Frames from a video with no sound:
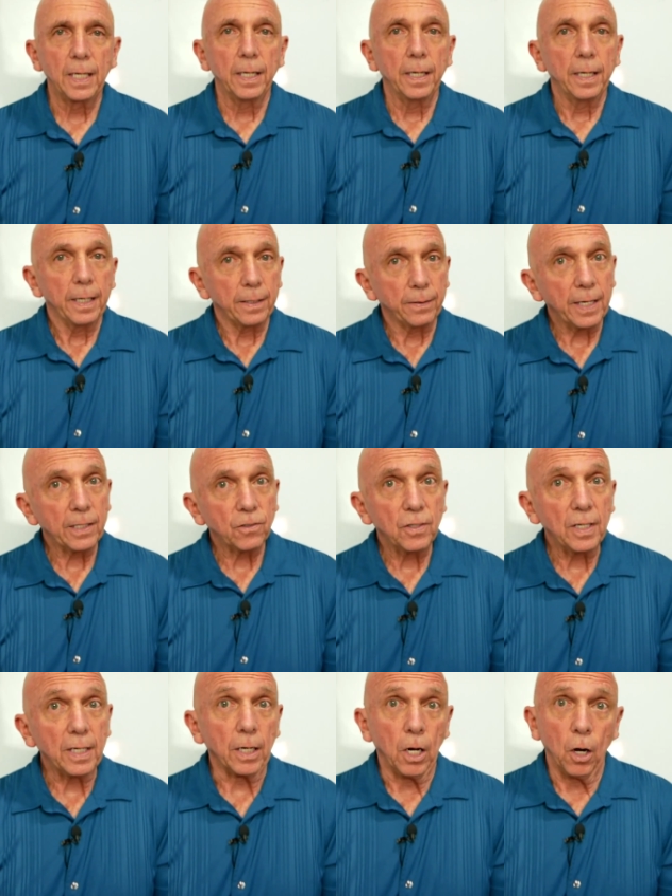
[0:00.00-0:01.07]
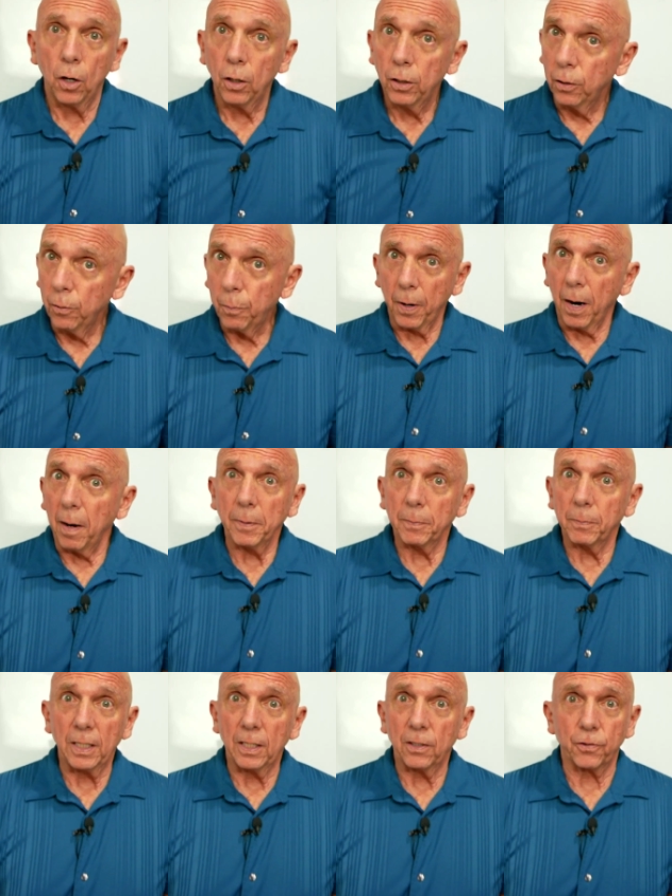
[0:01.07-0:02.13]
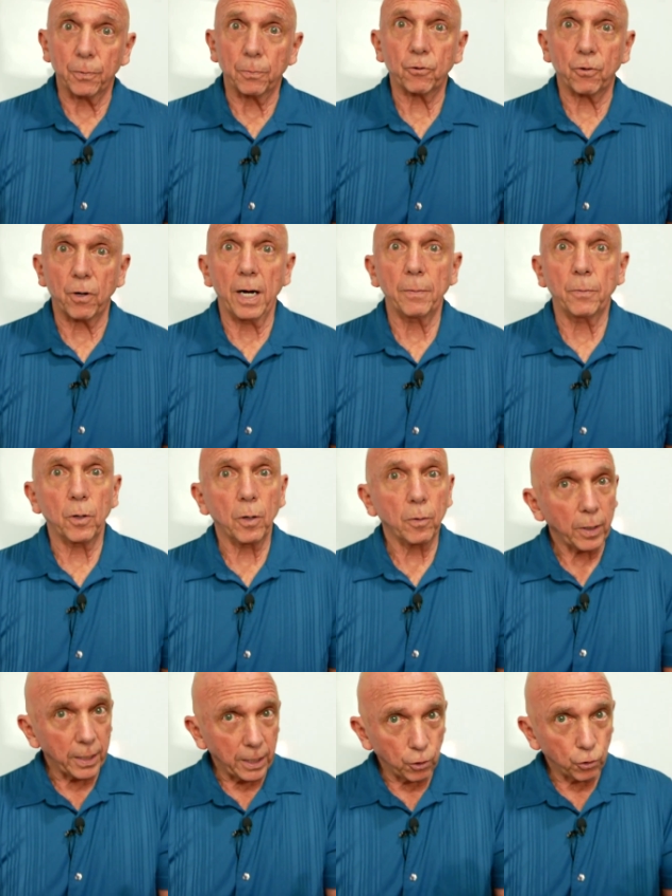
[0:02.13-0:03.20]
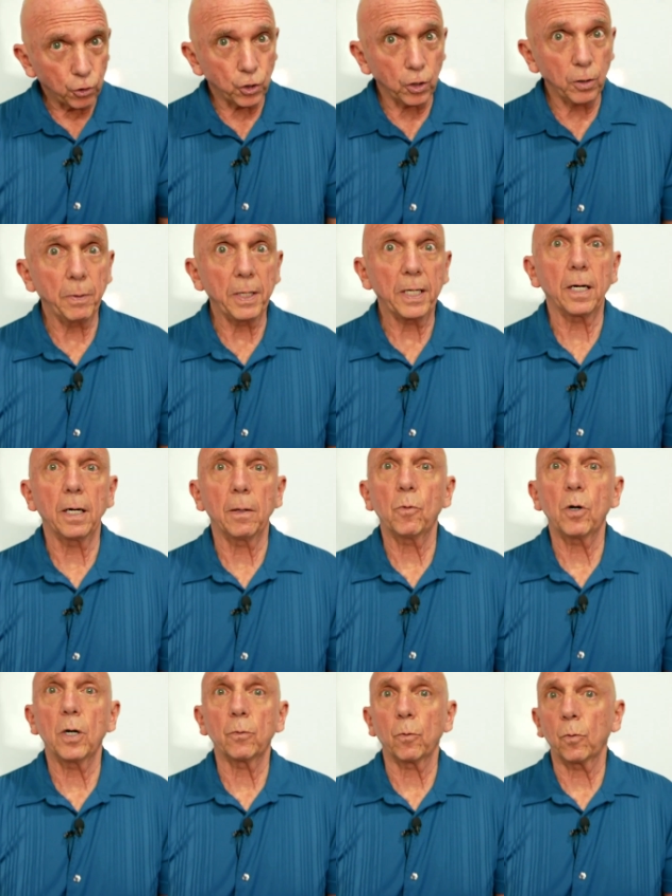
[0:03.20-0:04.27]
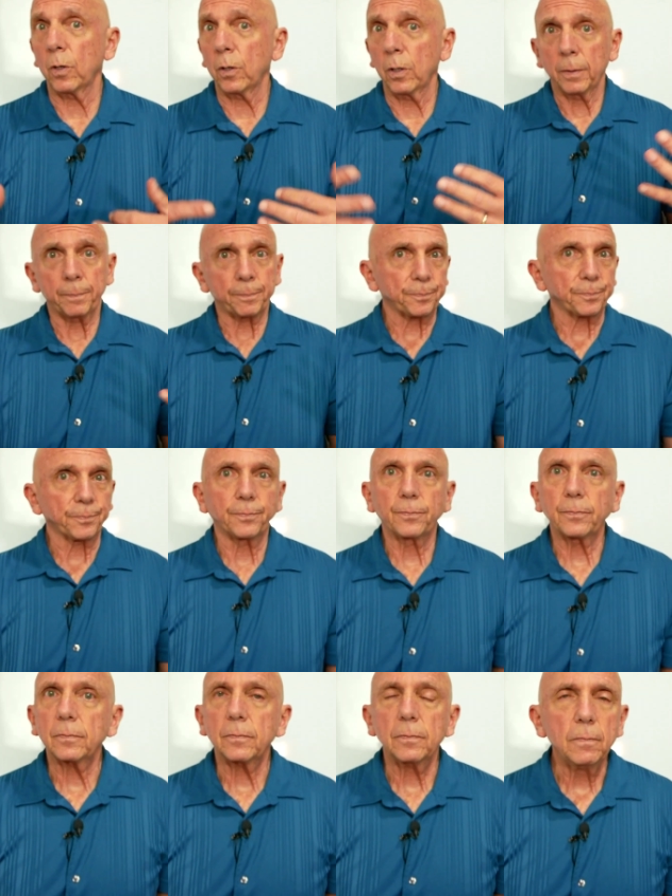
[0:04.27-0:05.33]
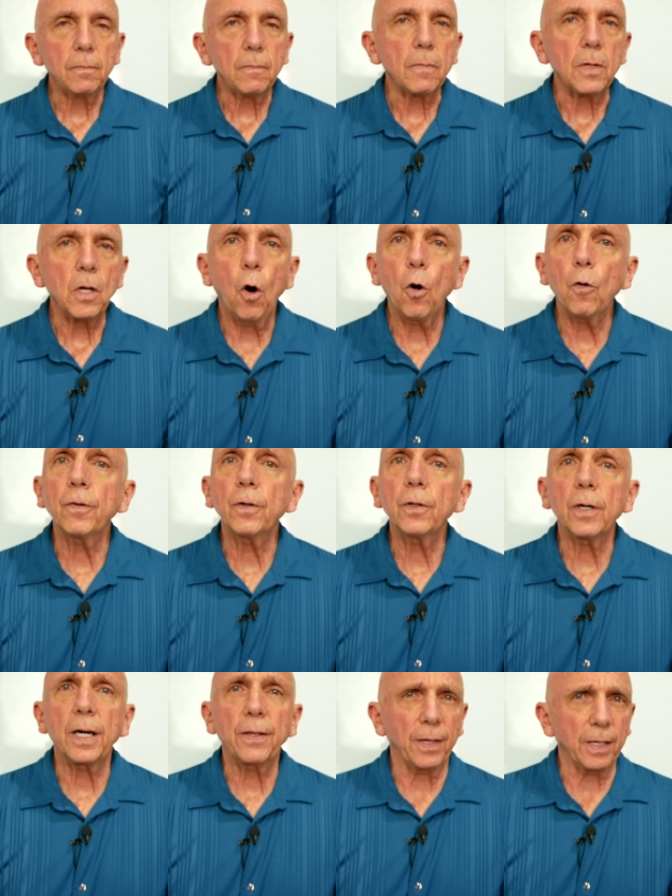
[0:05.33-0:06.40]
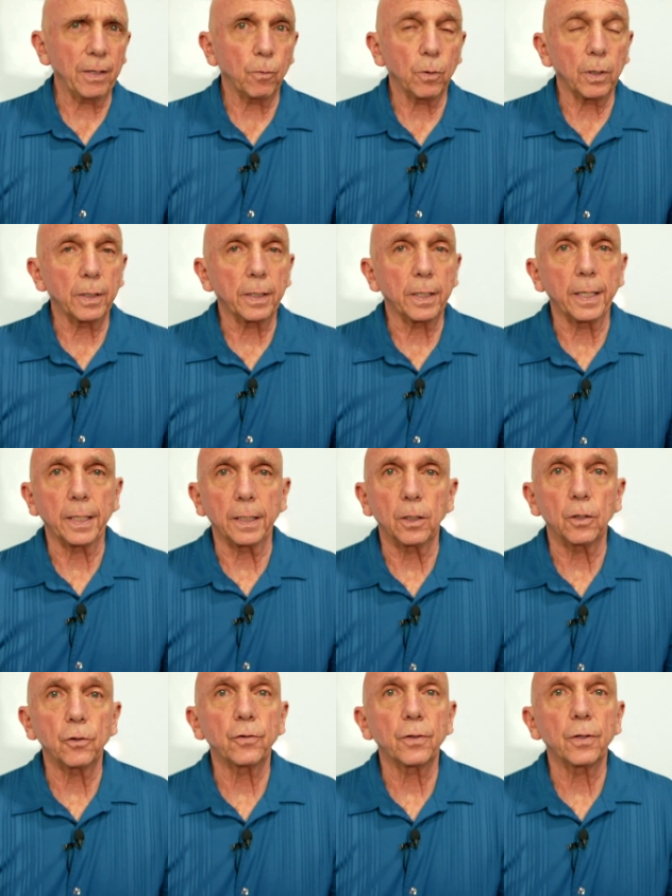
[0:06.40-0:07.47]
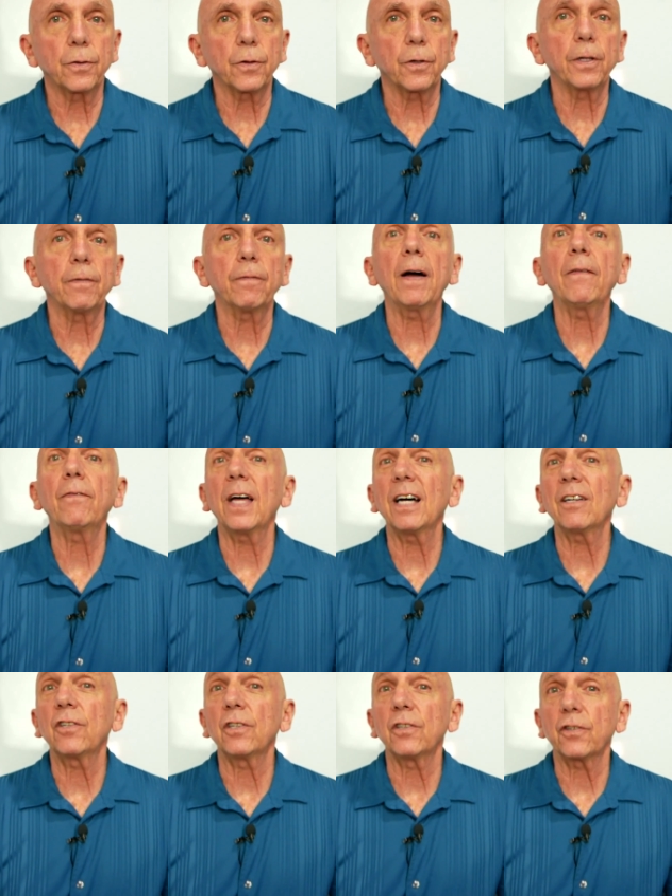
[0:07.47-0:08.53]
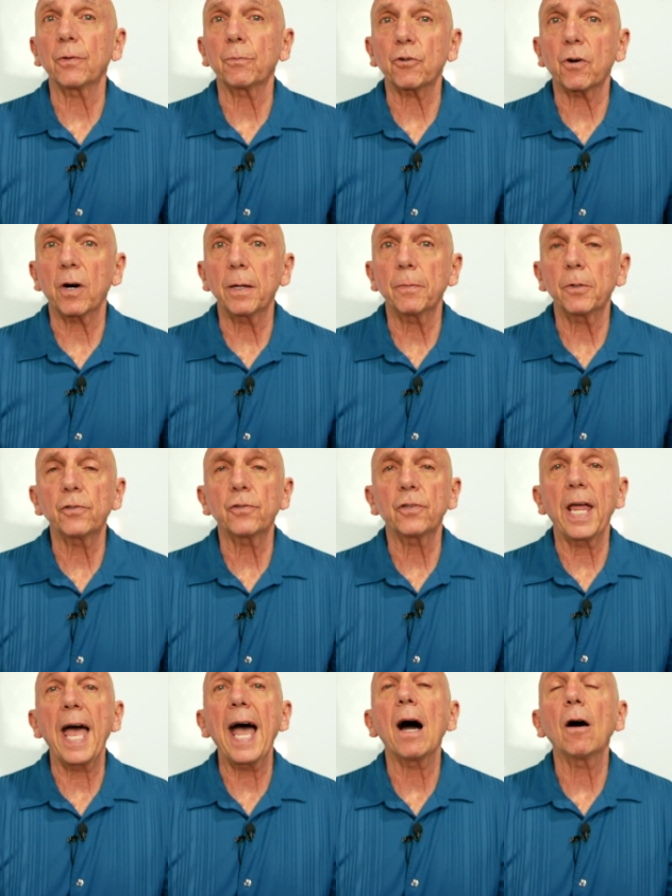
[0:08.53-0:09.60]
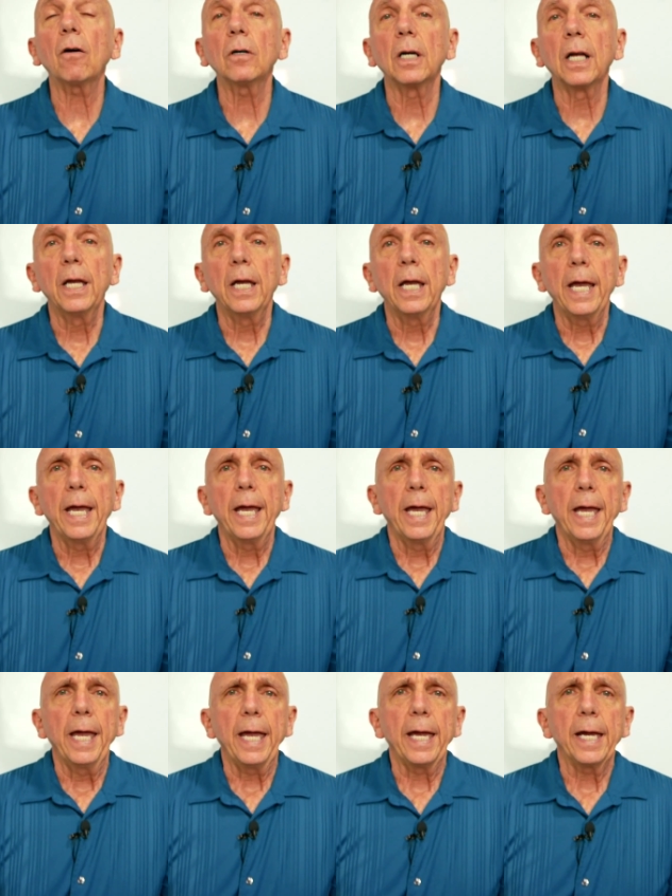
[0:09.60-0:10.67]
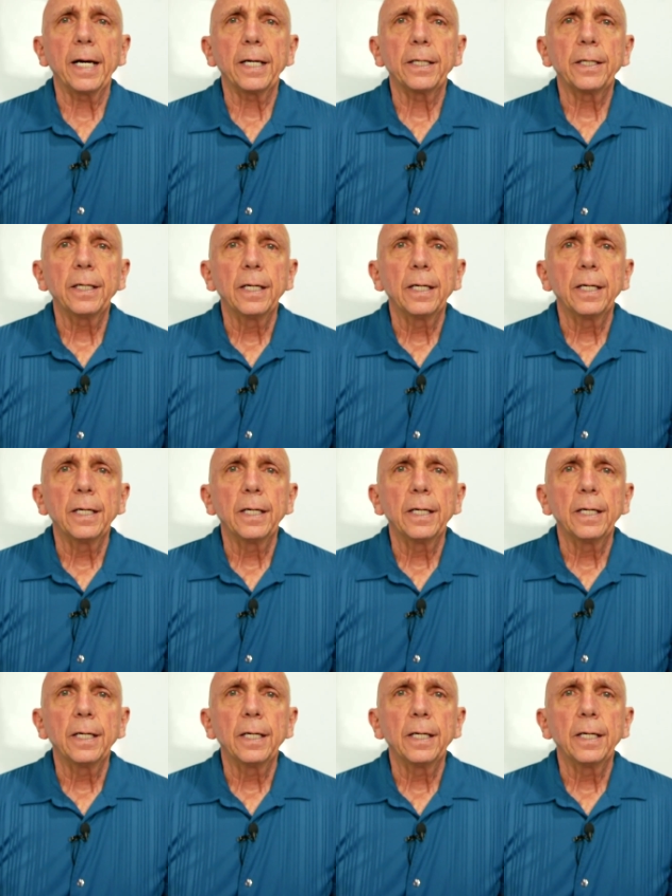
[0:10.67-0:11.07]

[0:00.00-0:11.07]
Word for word: And that's it. You're probably a subscriber already. You should become one. We're over, I think we're getting close to 35,000 subscribers now. And